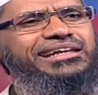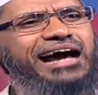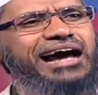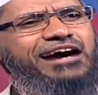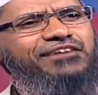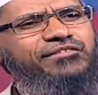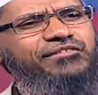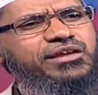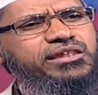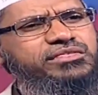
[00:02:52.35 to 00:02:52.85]

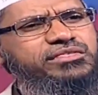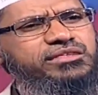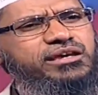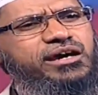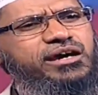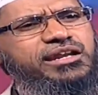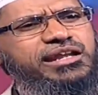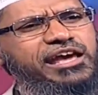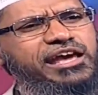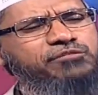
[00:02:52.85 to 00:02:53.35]
Darwin's
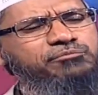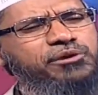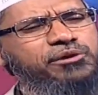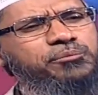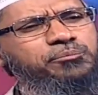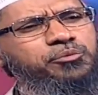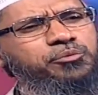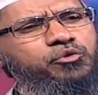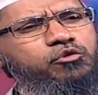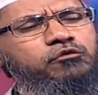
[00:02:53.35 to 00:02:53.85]
theory has
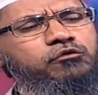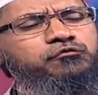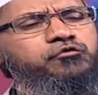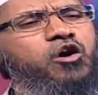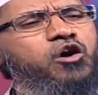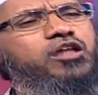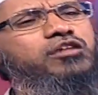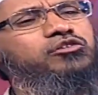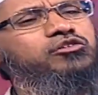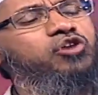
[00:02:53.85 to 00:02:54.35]
been
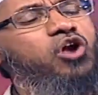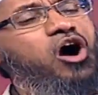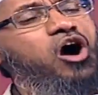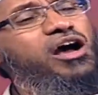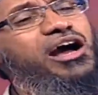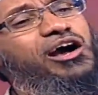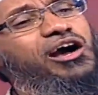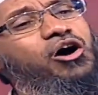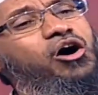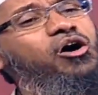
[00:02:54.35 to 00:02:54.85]
proved false
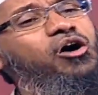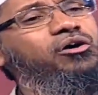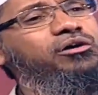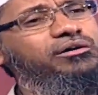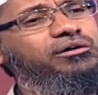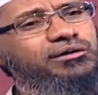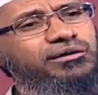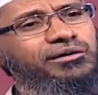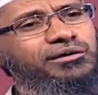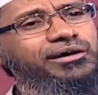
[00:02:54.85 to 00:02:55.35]
long
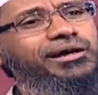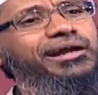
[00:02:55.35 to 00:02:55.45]
ago.